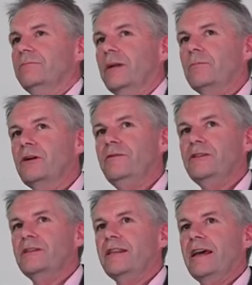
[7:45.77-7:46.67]
Now,
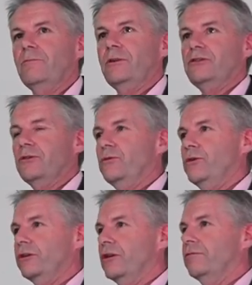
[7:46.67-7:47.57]
previous to that, we still
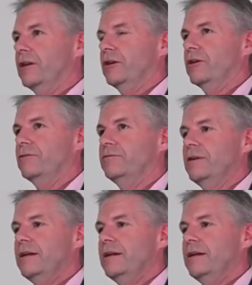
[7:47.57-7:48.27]
worked off a lot of